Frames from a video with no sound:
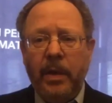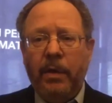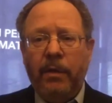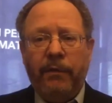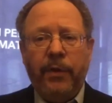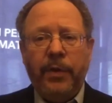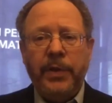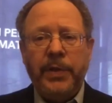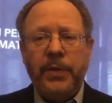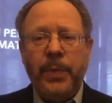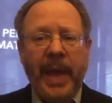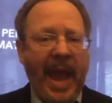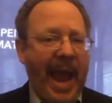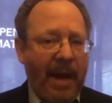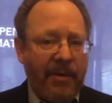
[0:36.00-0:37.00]
First,
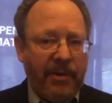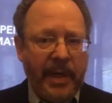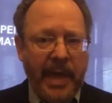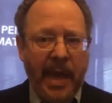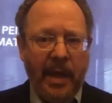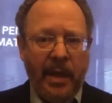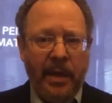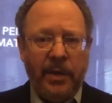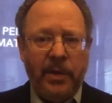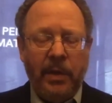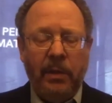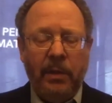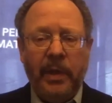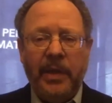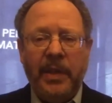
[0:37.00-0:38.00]
we aggregated it to
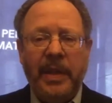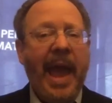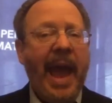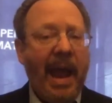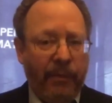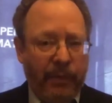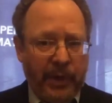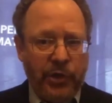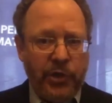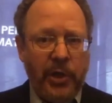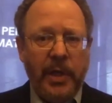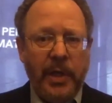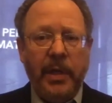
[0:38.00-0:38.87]
look at the average